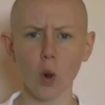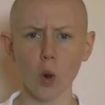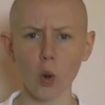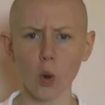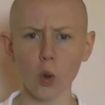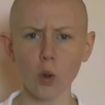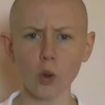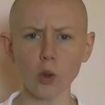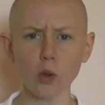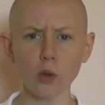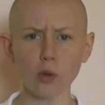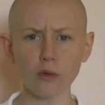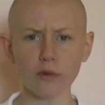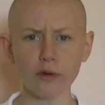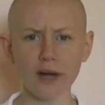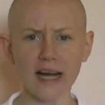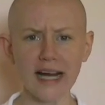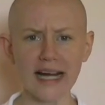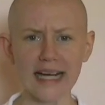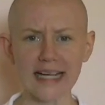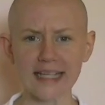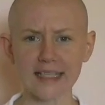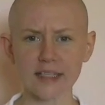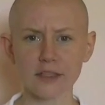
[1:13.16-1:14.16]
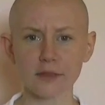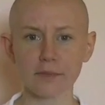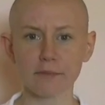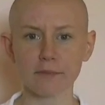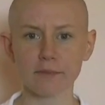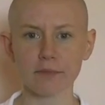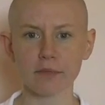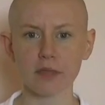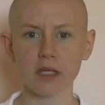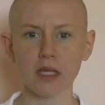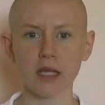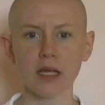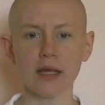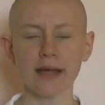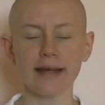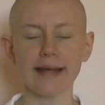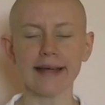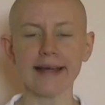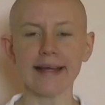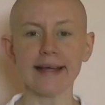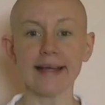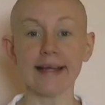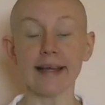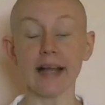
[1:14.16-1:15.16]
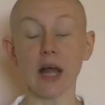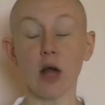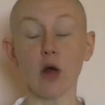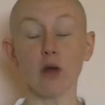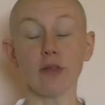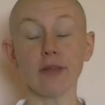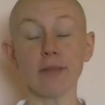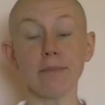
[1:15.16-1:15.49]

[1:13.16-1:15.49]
All right. Now